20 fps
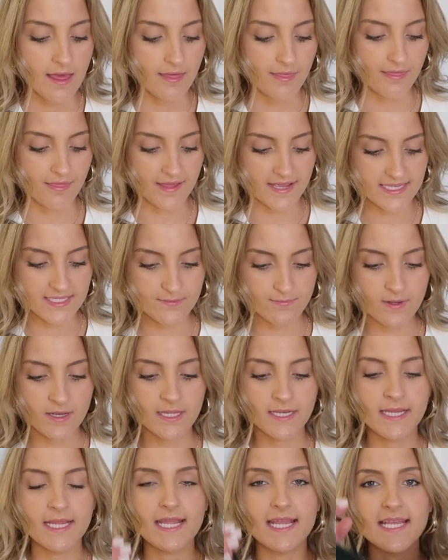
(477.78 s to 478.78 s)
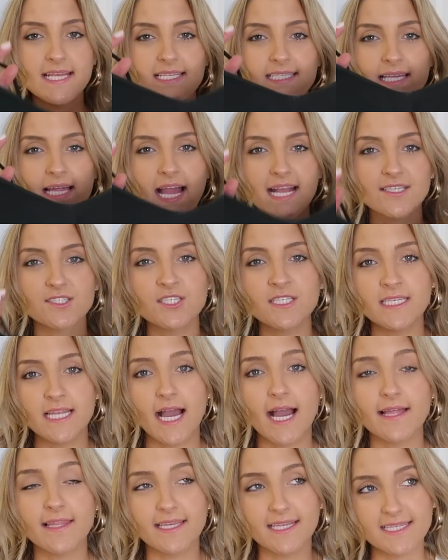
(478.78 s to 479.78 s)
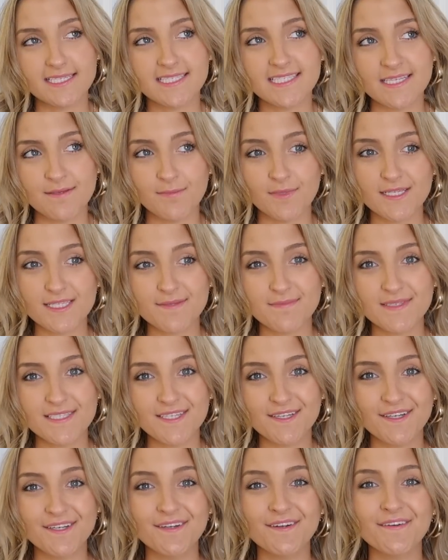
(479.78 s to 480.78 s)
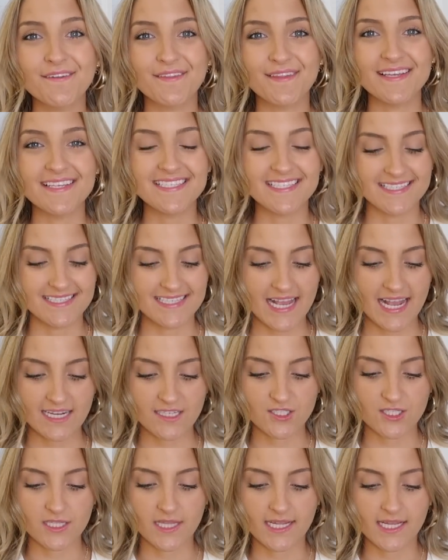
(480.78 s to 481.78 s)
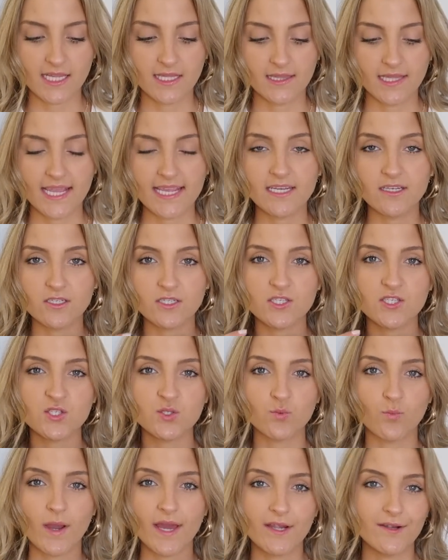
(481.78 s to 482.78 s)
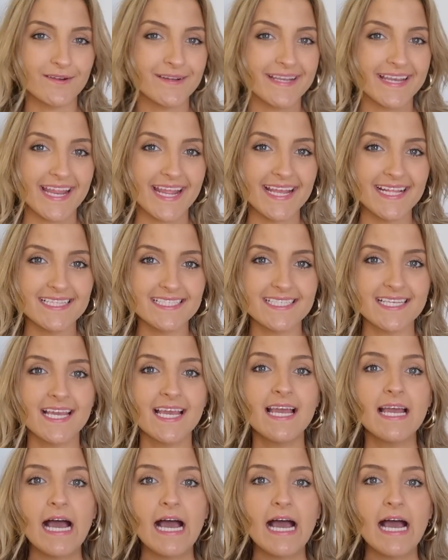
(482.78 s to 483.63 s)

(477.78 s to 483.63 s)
This one is actually not like a seamless material. This is actually like a lighter sweater knit.